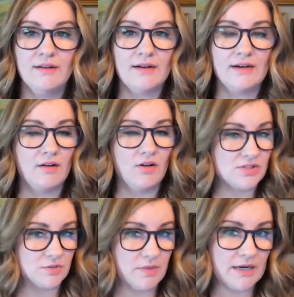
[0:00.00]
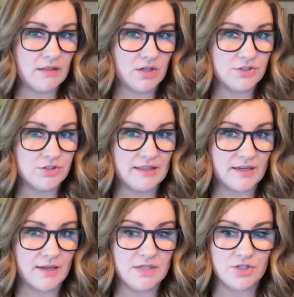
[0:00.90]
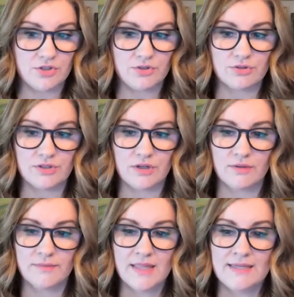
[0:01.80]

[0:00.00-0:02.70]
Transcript: also money laundering, like I mentioned earlier.